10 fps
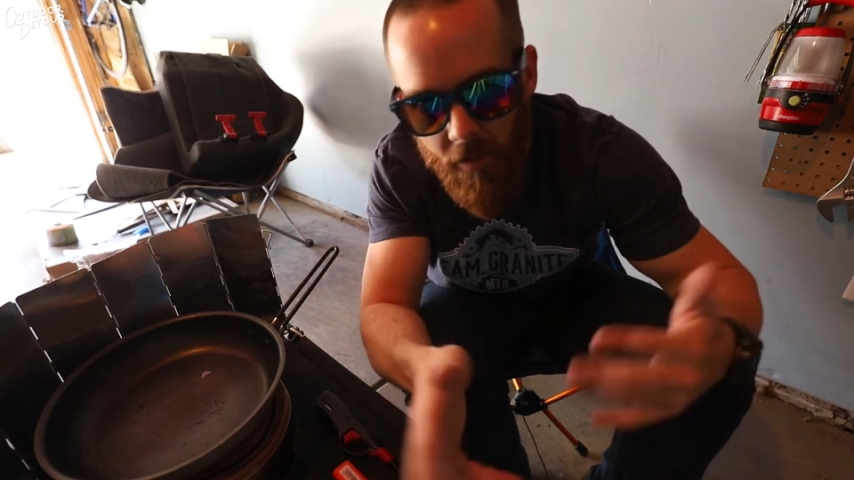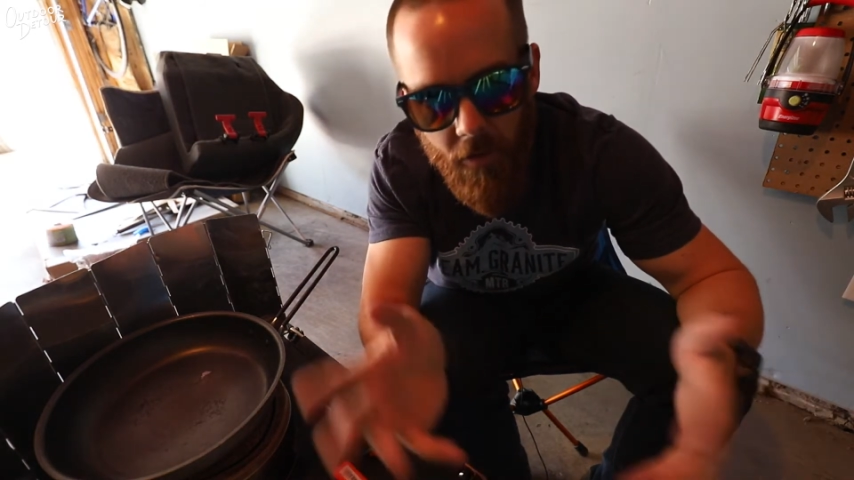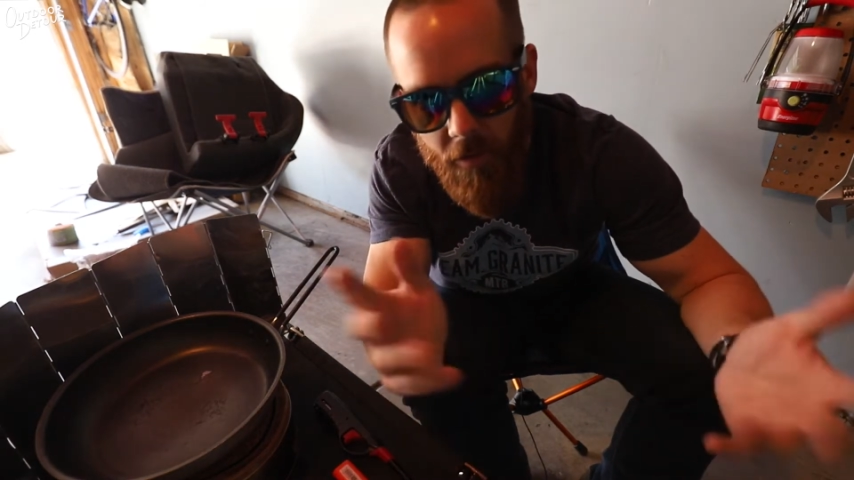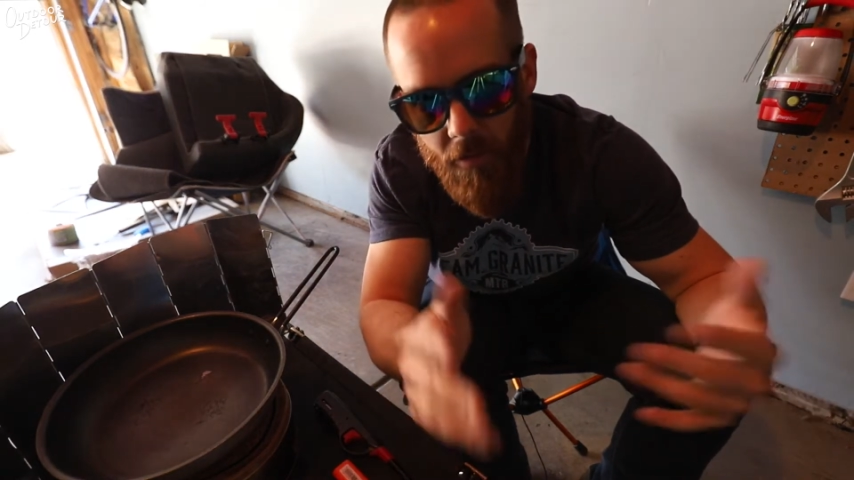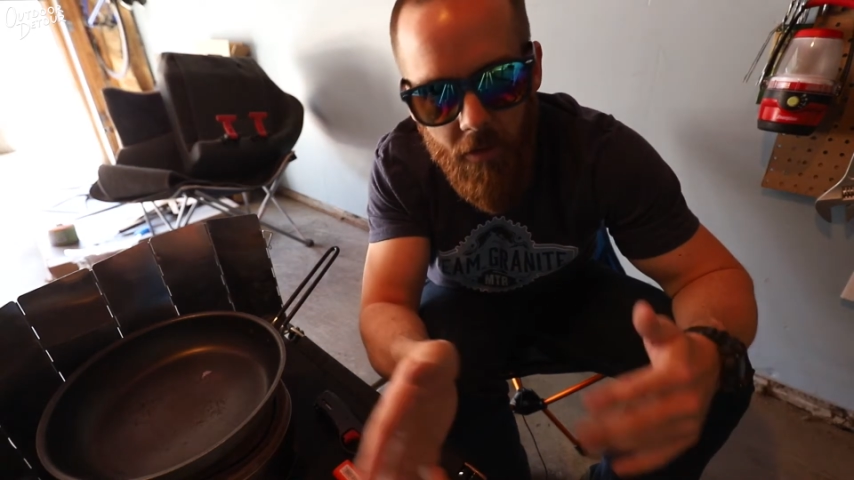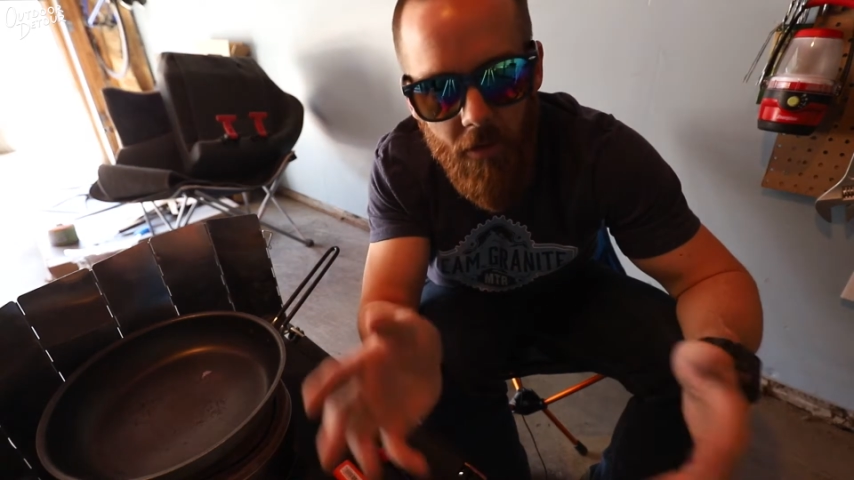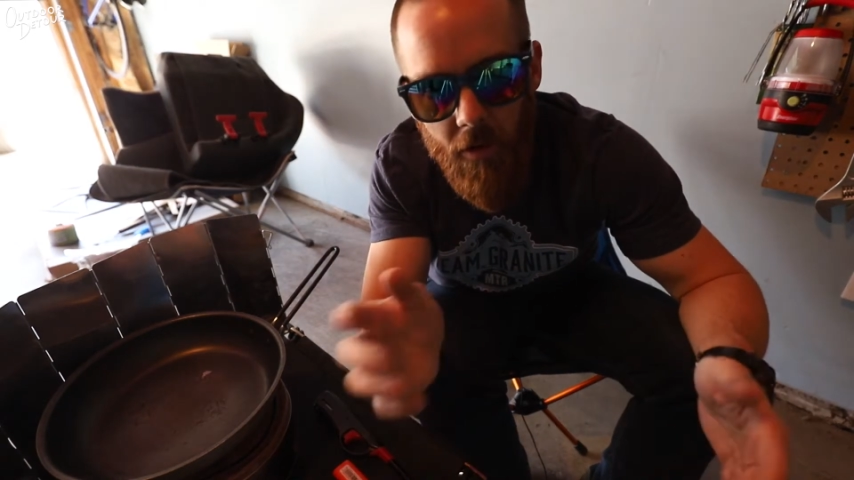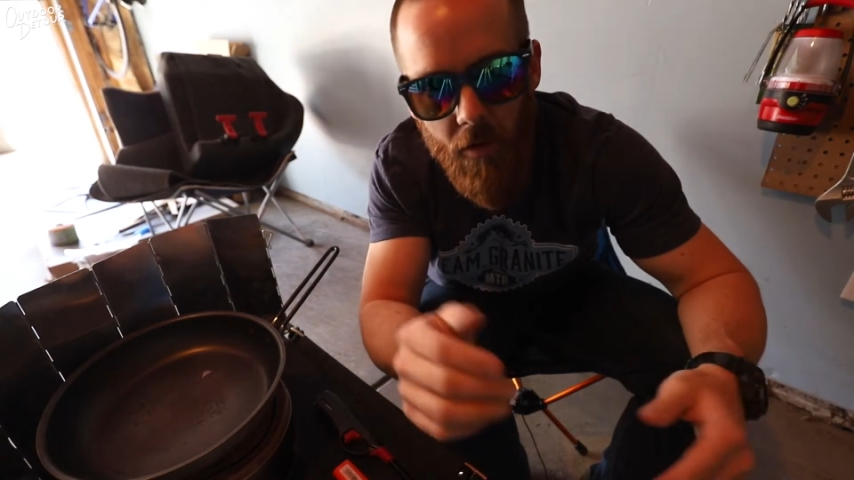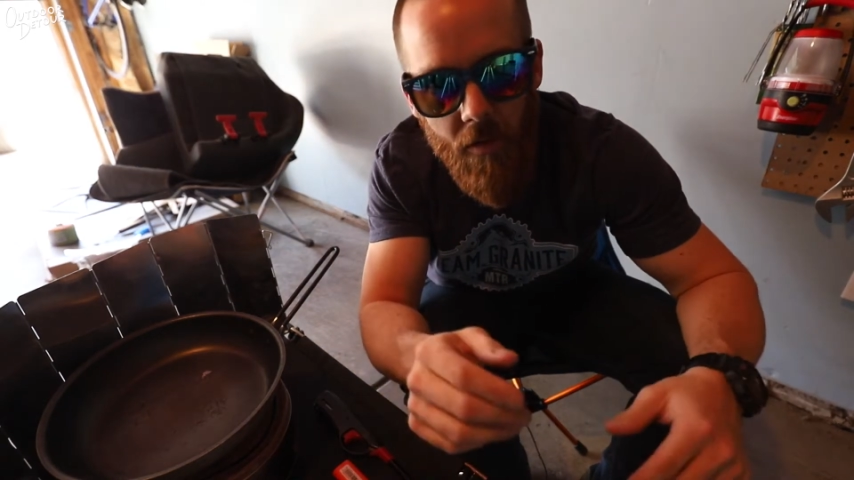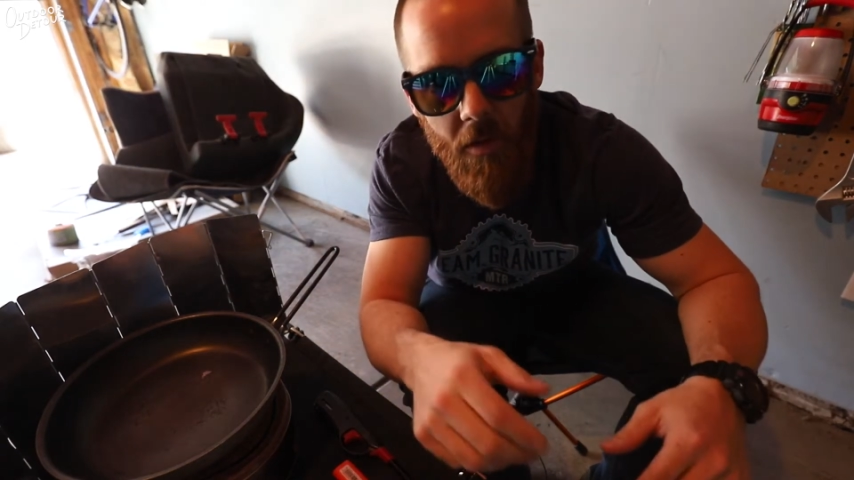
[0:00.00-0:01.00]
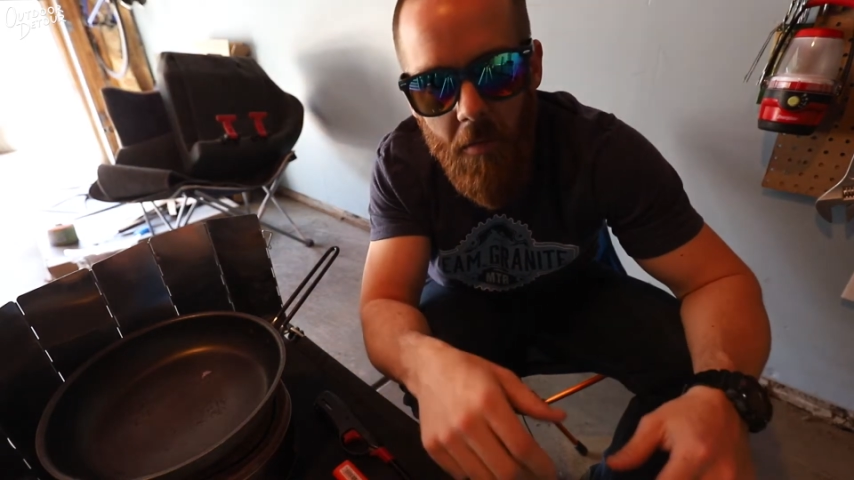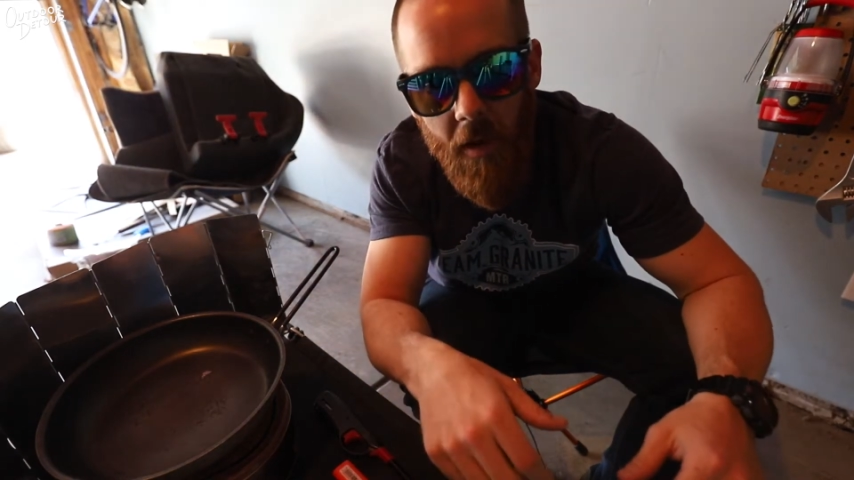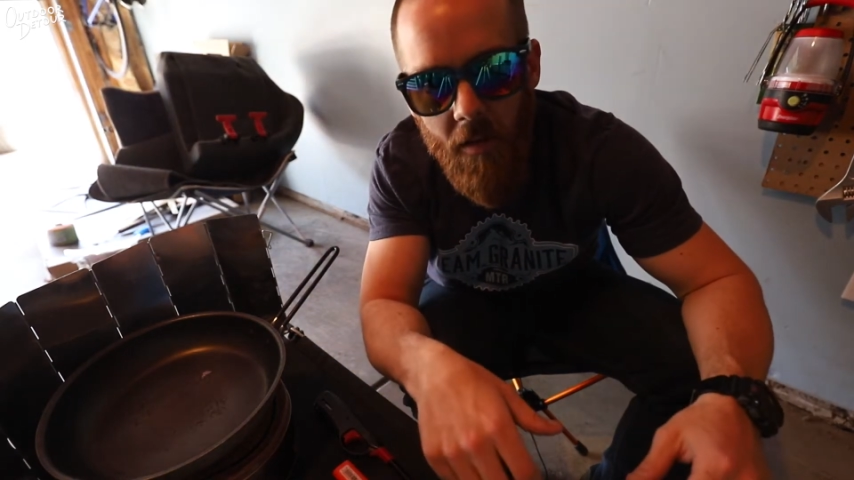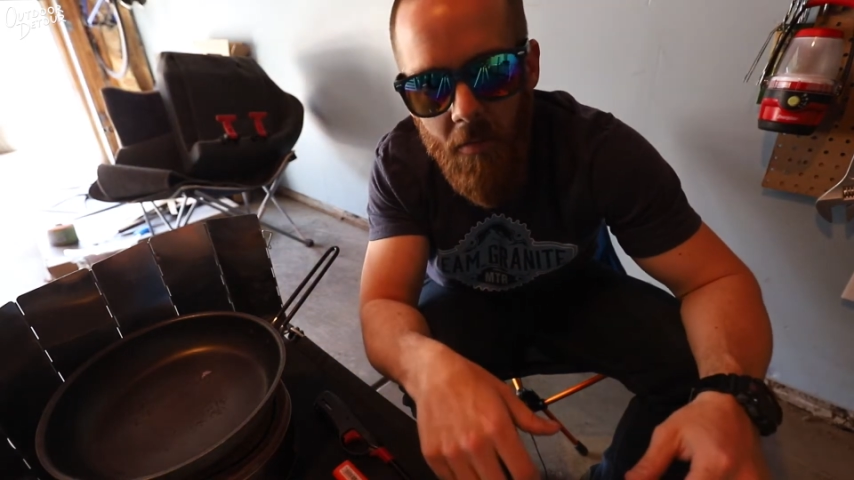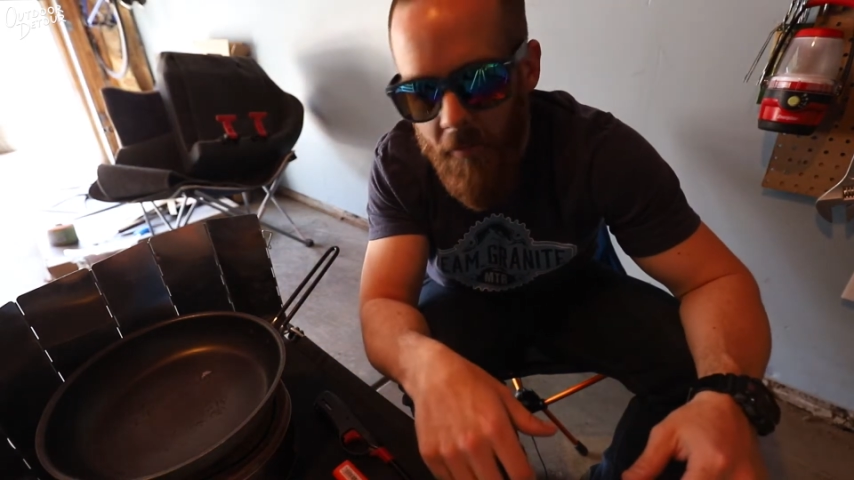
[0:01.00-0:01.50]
you can use to make some